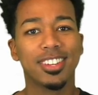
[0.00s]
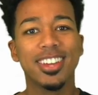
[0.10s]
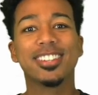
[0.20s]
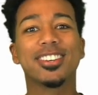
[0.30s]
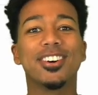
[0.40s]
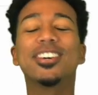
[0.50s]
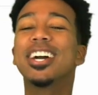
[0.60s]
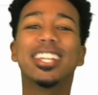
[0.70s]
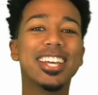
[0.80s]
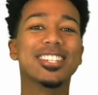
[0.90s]
So
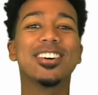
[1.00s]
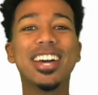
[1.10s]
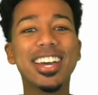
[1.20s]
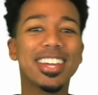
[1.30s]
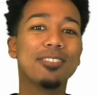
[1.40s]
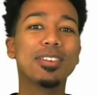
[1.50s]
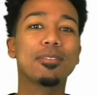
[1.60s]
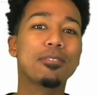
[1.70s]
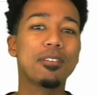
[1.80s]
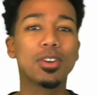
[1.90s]
let's go ahead, hit me up if
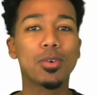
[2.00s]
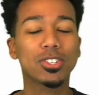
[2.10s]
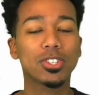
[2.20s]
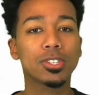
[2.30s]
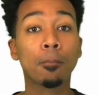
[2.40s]
you have any questions.